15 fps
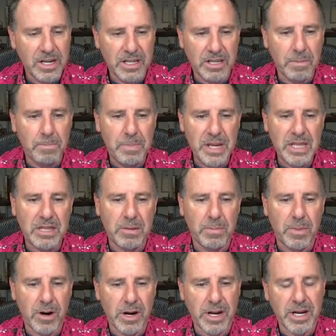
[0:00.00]
to beat the
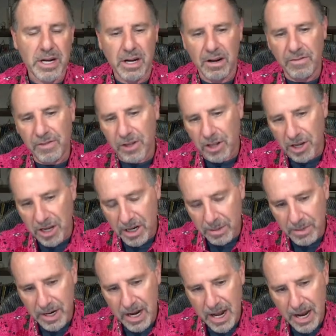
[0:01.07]
market. And if you look at them
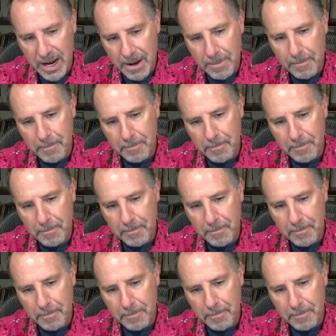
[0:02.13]
today,